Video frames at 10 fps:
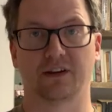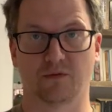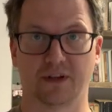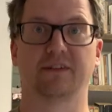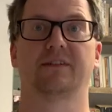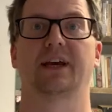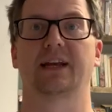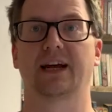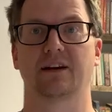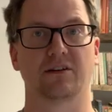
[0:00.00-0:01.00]
As once it's
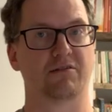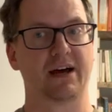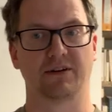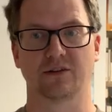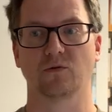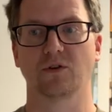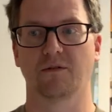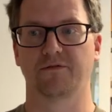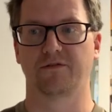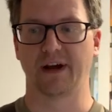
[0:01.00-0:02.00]
taken out of the ground, it's all
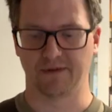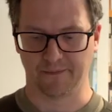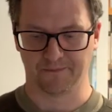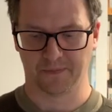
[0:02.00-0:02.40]
gone forever.